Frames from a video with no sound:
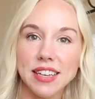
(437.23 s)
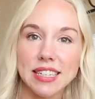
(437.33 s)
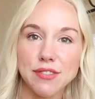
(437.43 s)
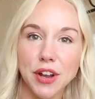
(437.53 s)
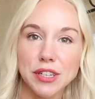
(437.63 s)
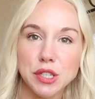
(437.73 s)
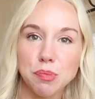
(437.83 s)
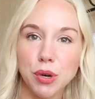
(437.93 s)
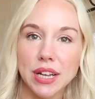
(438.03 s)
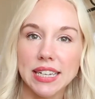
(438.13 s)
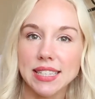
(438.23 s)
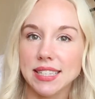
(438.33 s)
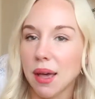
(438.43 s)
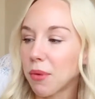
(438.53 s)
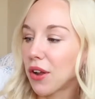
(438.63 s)
Like it's very spring and
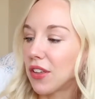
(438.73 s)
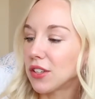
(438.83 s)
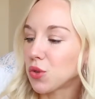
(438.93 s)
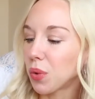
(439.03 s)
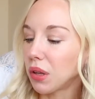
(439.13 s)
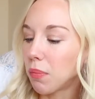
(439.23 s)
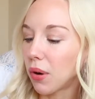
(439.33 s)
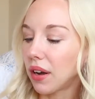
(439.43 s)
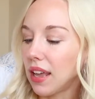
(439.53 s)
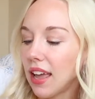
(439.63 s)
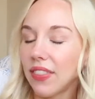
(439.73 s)
summer. I think it's really pretty.